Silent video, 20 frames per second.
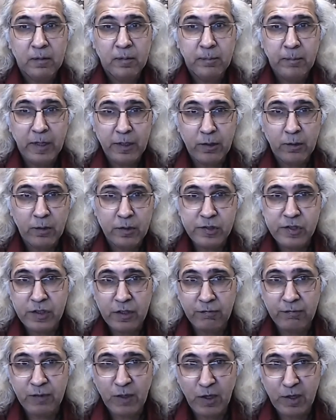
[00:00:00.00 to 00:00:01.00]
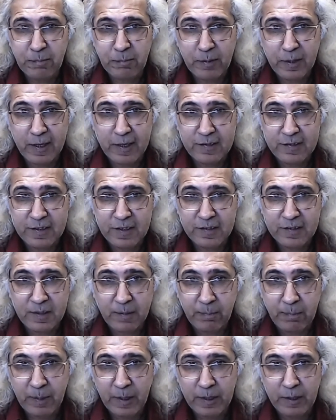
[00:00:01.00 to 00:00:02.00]
pedagogy of the oppressed is a
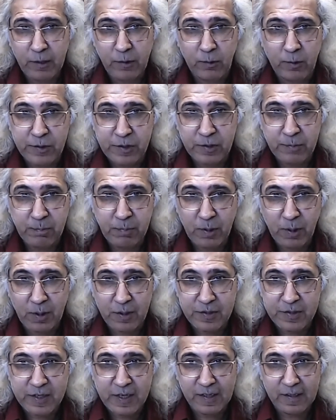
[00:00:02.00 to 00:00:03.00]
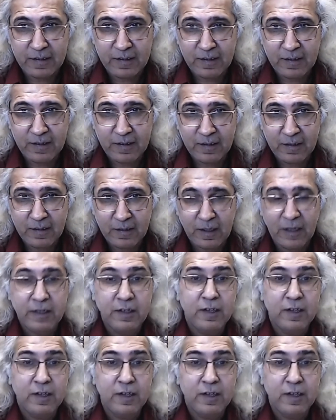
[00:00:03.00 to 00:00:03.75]
pedagogy project, right?